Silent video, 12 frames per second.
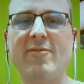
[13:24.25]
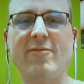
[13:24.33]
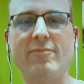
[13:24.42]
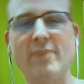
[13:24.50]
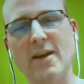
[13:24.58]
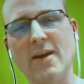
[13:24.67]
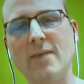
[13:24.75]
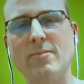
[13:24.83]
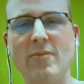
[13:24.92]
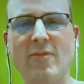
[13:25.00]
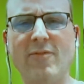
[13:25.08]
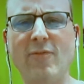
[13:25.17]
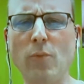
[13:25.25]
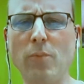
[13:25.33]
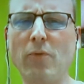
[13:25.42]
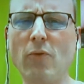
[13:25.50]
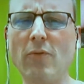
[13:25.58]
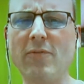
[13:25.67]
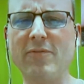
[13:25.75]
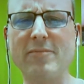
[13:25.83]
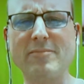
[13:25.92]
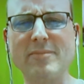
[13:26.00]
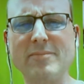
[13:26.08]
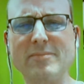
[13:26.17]
yeah foolproof
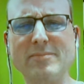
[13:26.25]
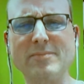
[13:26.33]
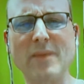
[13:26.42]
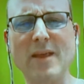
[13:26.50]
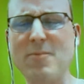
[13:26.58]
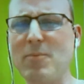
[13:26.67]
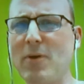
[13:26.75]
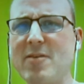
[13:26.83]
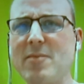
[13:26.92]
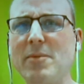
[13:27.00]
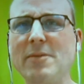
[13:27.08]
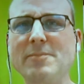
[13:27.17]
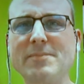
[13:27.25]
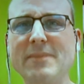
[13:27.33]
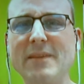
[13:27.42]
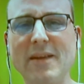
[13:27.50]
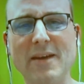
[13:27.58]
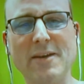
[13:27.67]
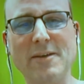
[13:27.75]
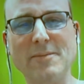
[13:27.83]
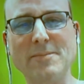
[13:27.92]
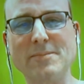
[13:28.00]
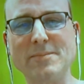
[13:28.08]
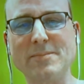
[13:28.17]
mm, as possible. Yeah. Um,